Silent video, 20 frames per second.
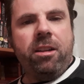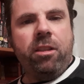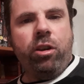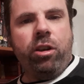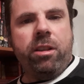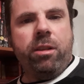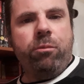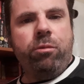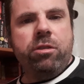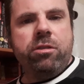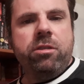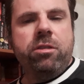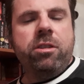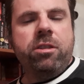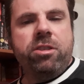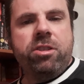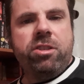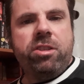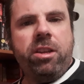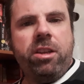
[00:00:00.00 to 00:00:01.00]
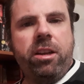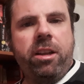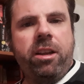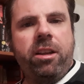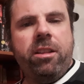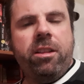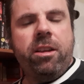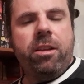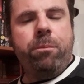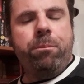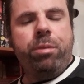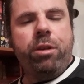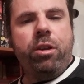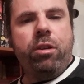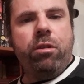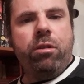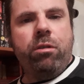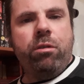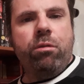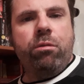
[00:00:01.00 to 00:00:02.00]
like there wasn't just sitting at the
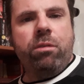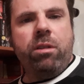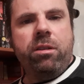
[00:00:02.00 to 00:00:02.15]
computer